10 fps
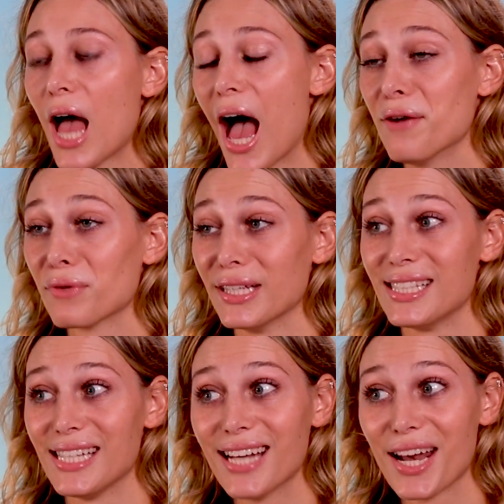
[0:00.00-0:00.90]
hadn't really
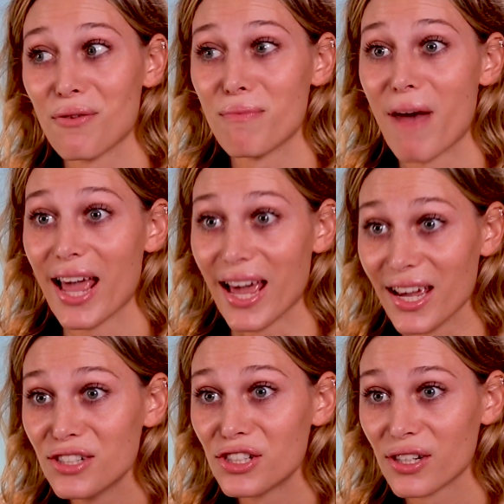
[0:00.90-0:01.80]
seen anyone my
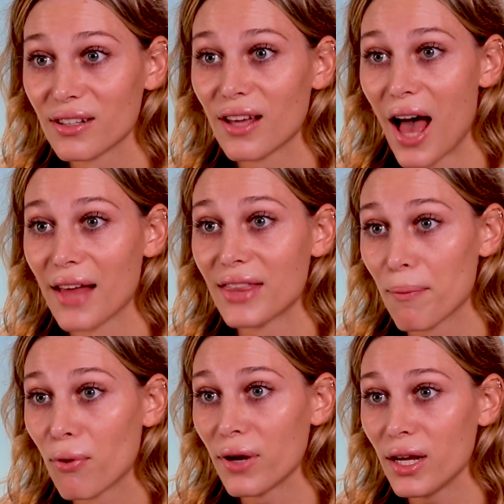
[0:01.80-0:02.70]
age at
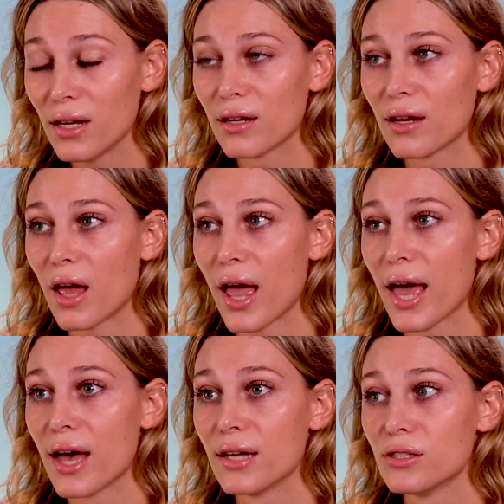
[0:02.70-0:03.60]
that point,
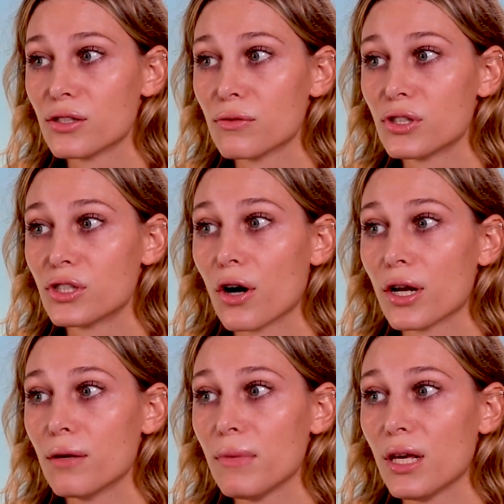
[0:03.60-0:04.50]
and
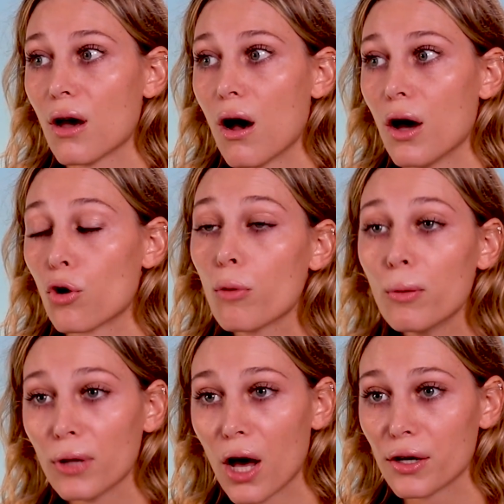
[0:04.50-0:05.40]
started me on
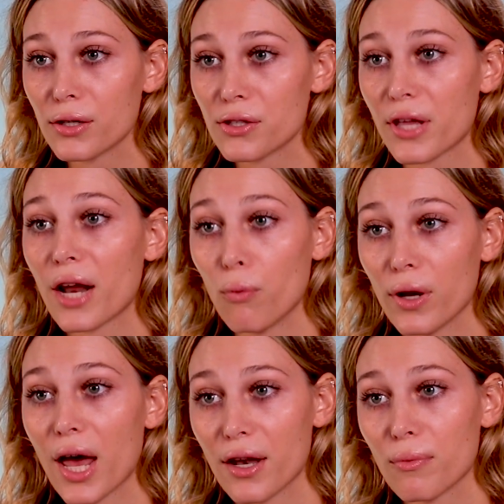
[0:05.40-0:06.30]
hormone blockers so that I
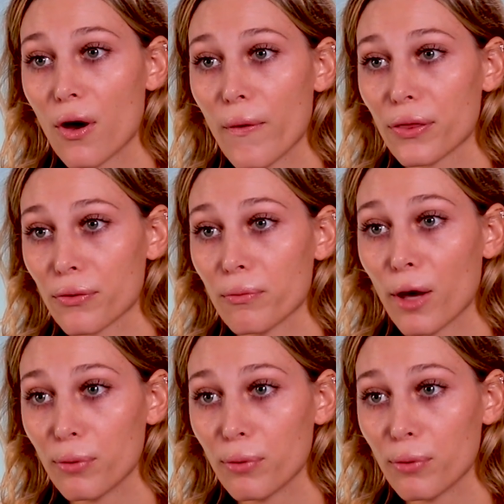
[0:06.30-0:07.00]
wouldn't end up going through male